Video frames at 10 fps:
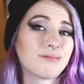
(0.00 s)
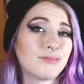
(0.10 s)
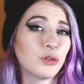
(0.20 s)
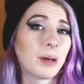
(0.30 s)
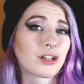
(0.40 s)

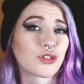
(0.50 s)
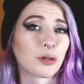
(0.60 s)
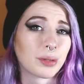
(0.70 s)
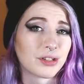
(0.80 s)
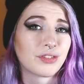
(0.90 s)
new
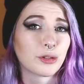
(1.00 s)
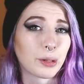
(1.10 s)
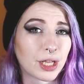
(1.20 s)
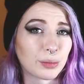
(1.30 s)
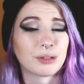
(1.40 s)
backdrop. How do you feel about
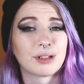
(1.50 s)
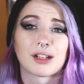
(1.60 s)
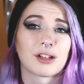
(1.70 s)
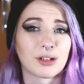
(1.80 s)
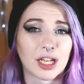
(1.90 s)
that one? I
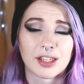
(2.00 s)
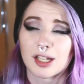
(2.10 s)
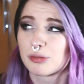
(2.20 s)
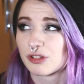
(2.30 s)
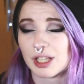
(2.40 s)
don't know. I think I
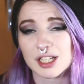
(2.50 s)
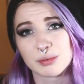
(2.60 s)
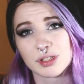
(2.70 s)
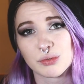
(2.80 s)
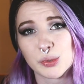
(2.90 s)
prefer last
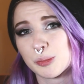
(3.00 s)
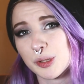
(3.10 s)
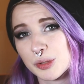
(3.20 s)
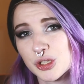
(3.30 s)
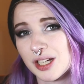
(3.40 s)
week's one,
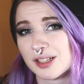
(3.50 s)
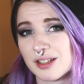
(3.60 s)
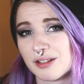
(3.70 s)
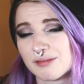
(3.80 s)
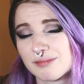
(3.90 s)
but we're trying this
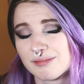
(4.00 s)
out.